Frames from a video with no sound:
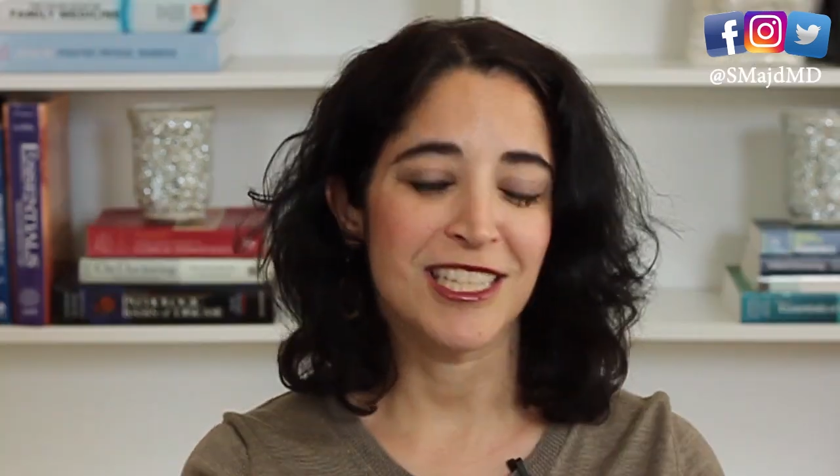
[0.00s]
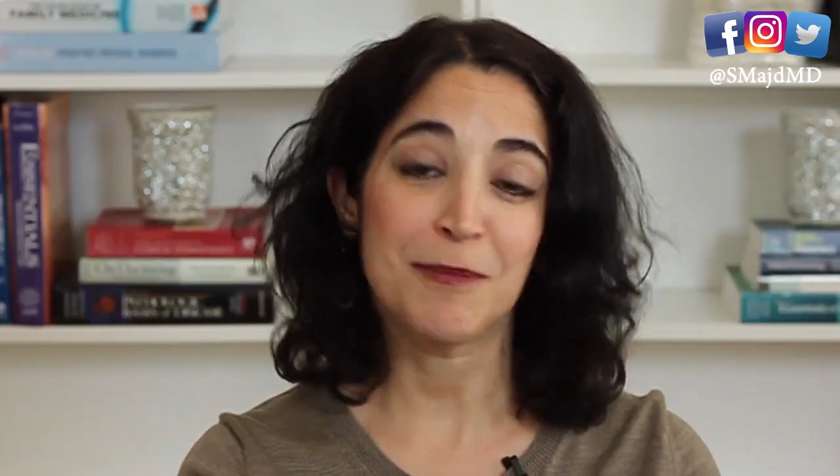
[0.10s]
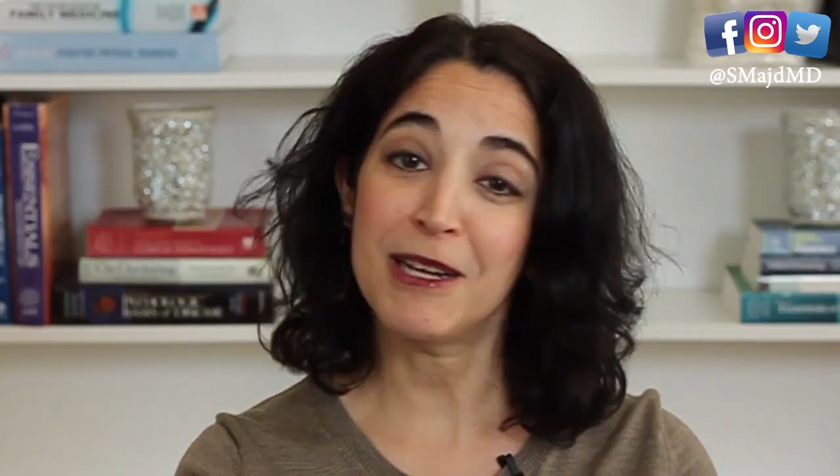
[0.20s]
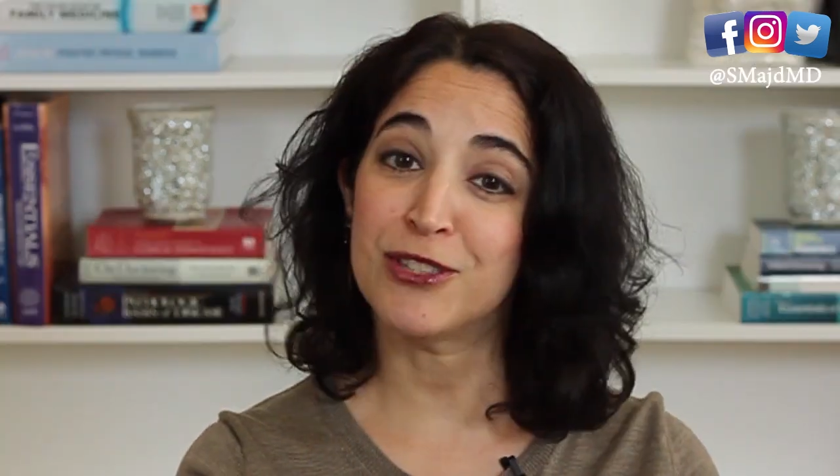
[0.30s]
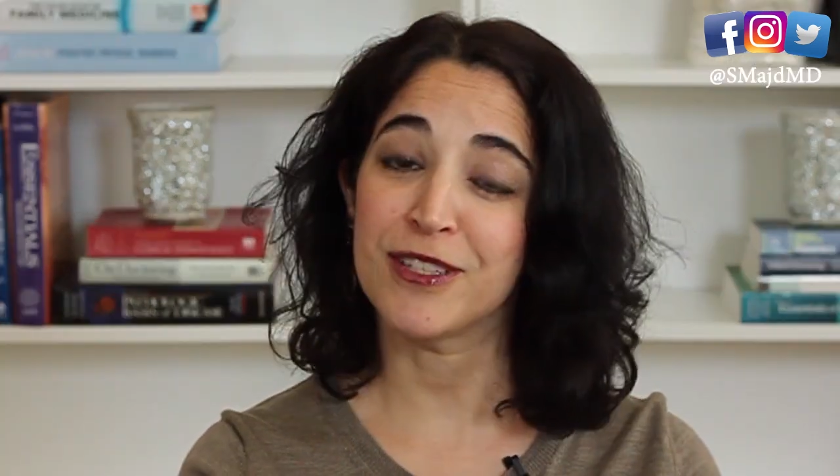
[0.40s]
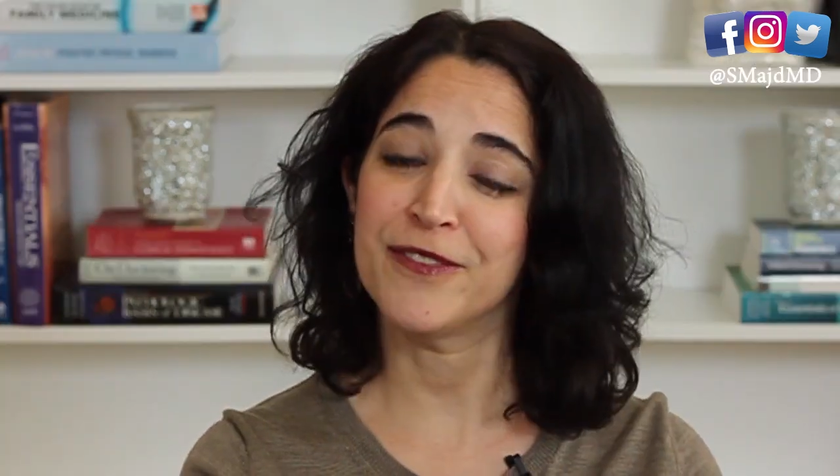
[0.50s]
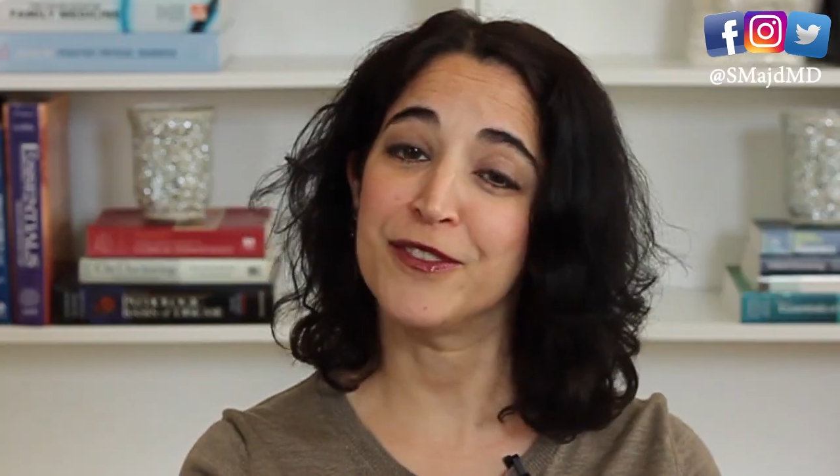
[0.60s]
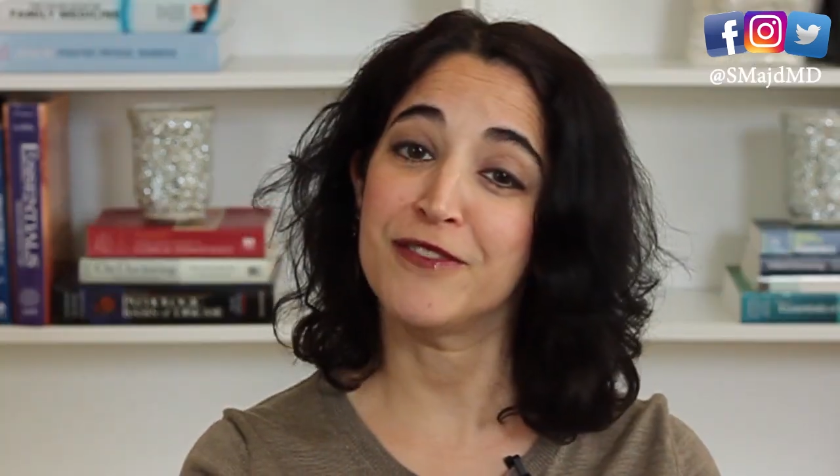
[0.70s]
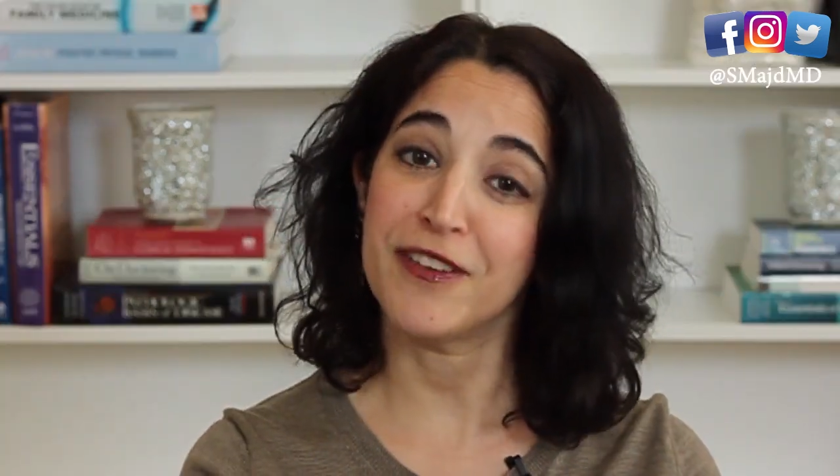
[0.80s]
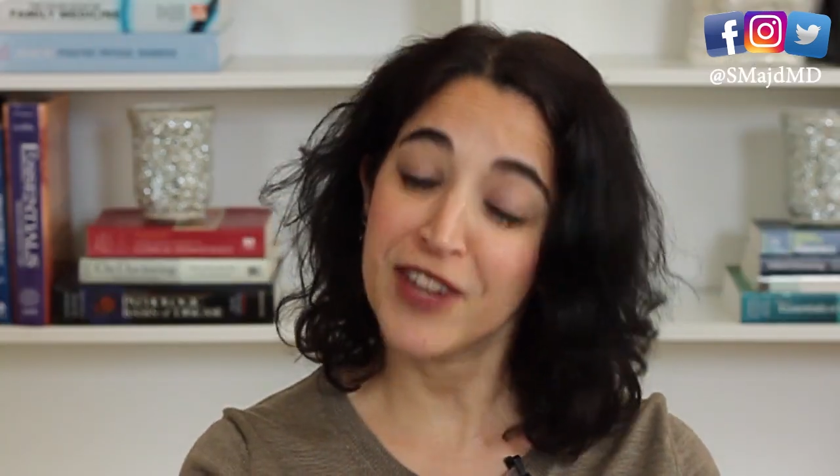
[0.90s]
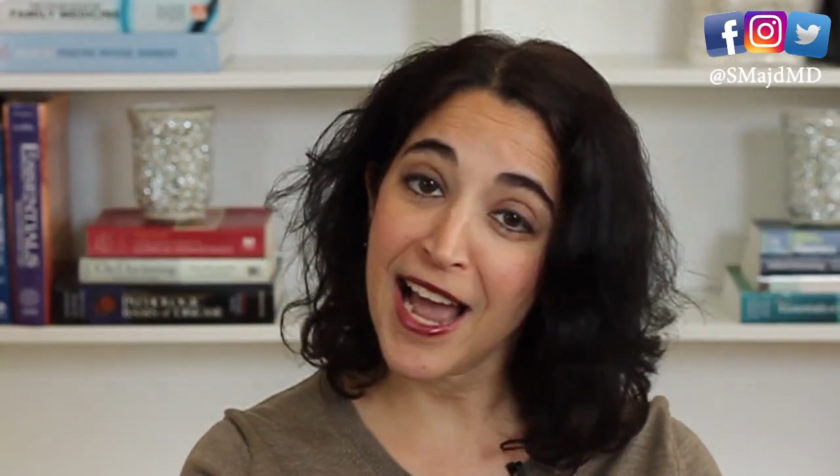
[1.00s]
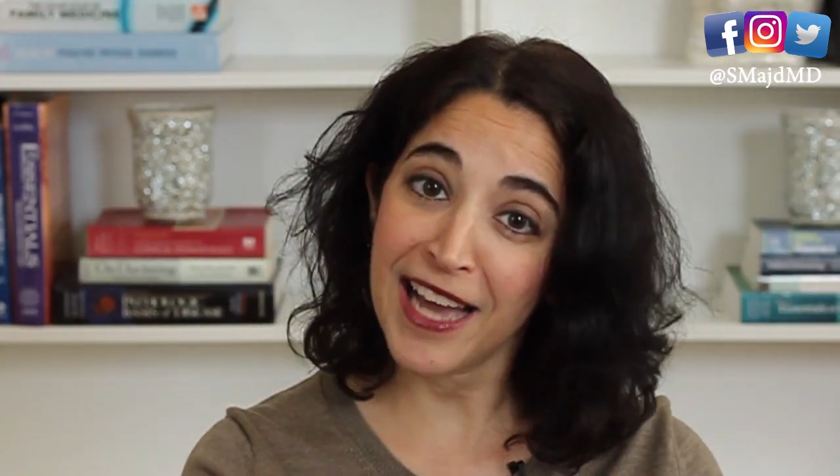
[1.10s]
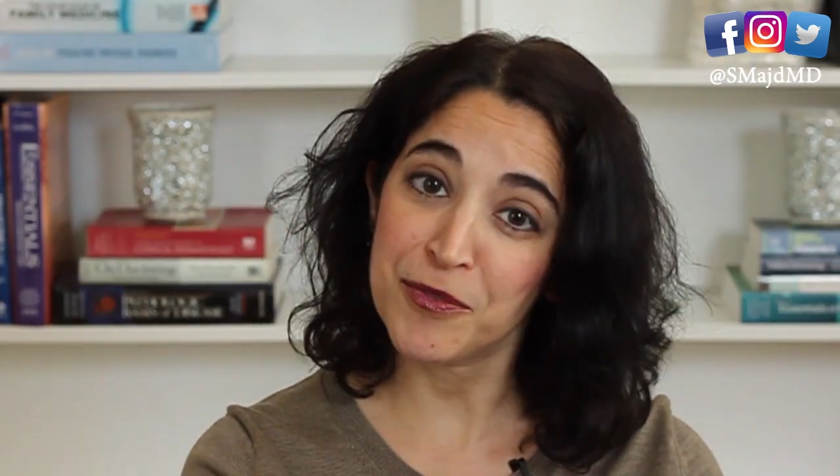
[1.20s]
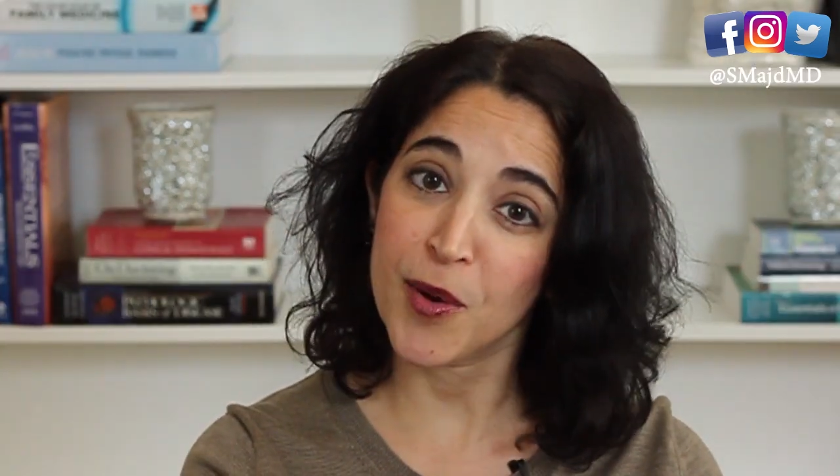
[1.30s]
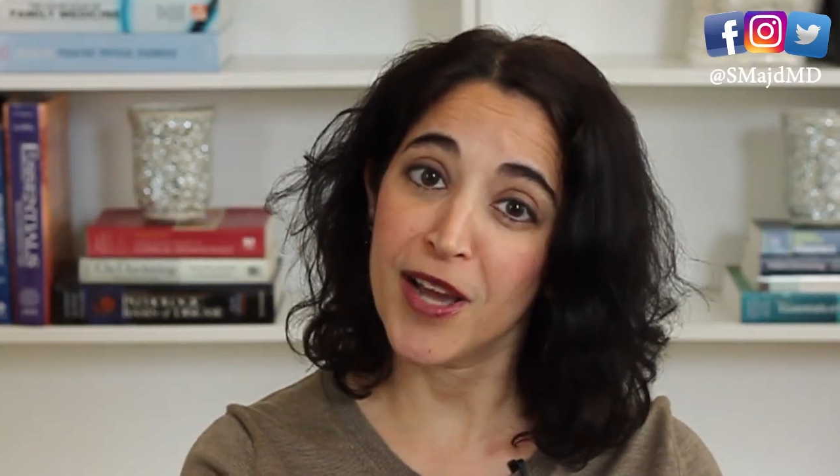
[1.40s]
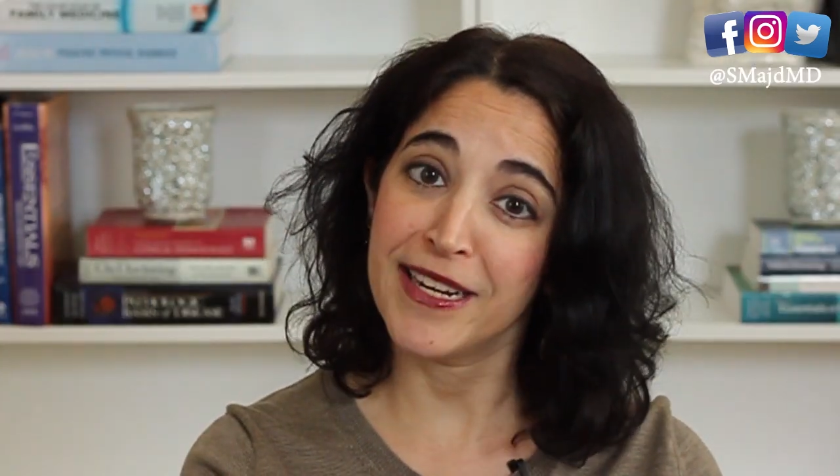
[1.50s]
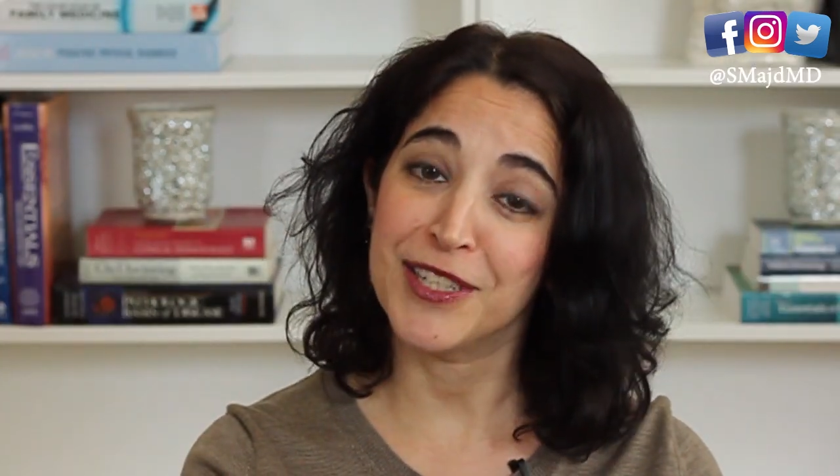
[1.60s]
especially if you've never had one